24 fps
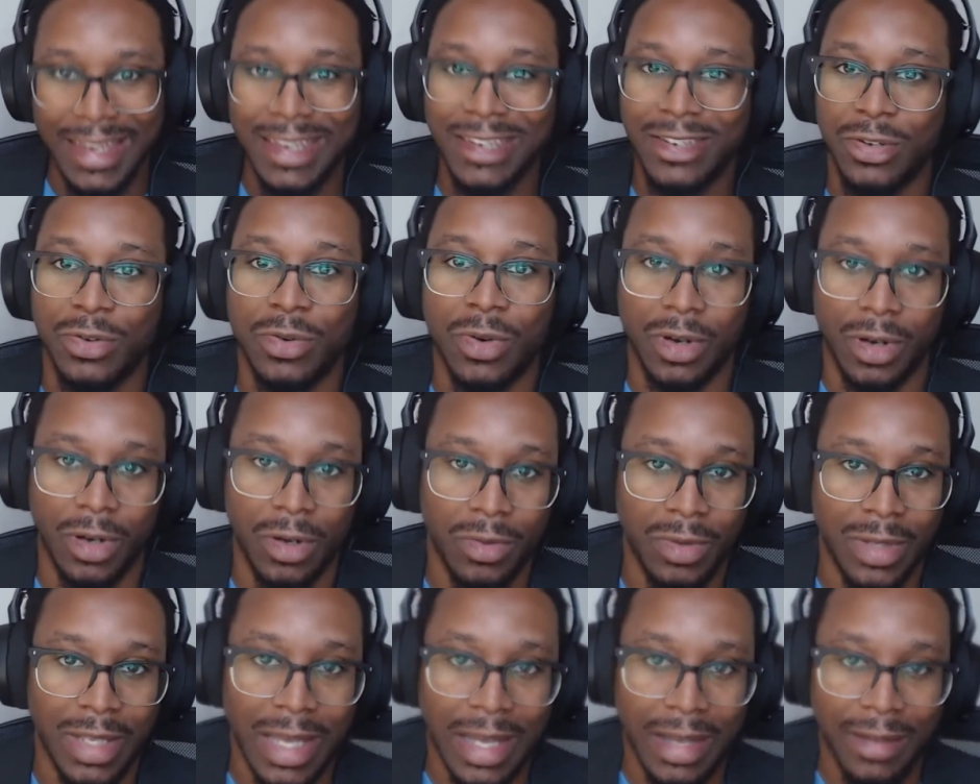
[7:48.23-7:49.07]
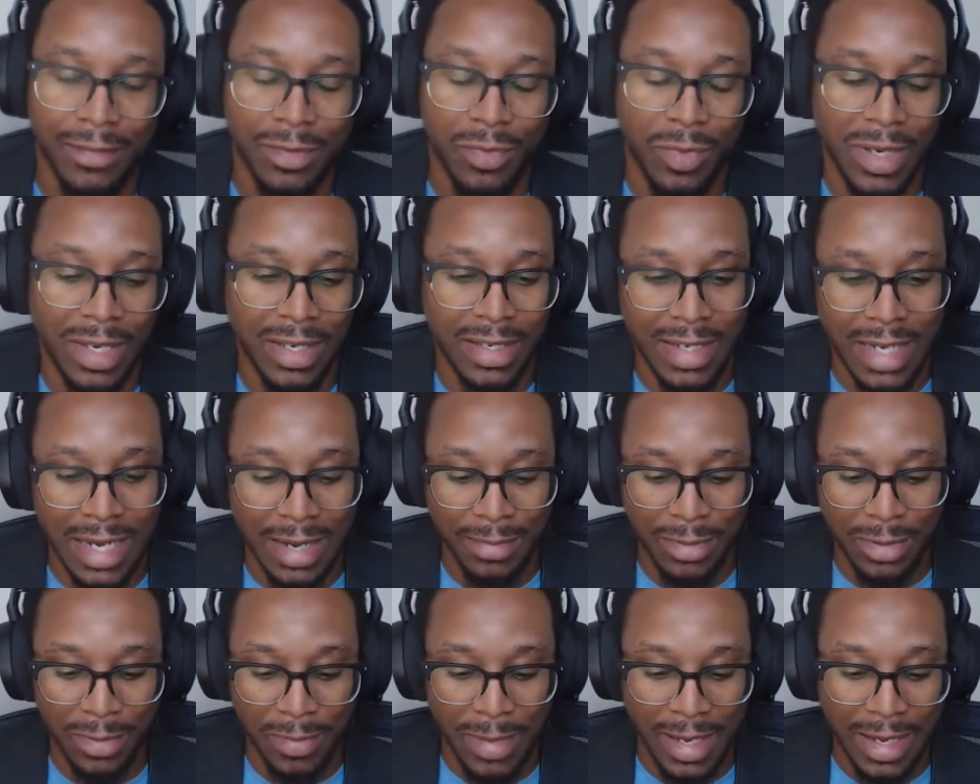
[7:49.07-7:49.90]
into our own lives. We need
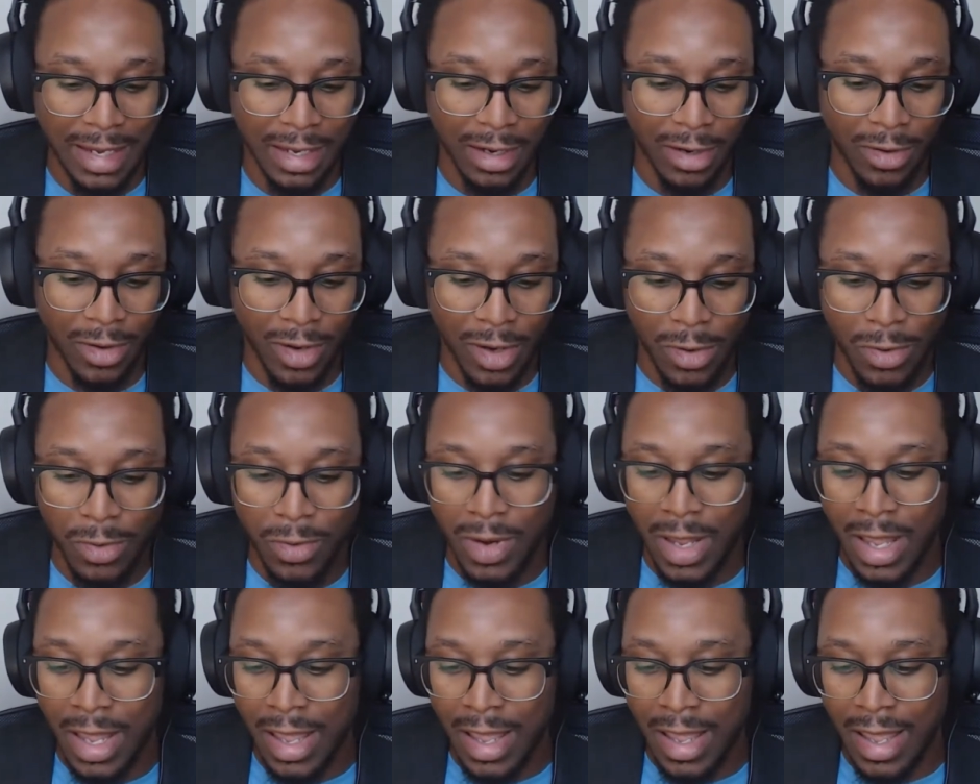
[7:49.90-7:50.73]
time to make it our own,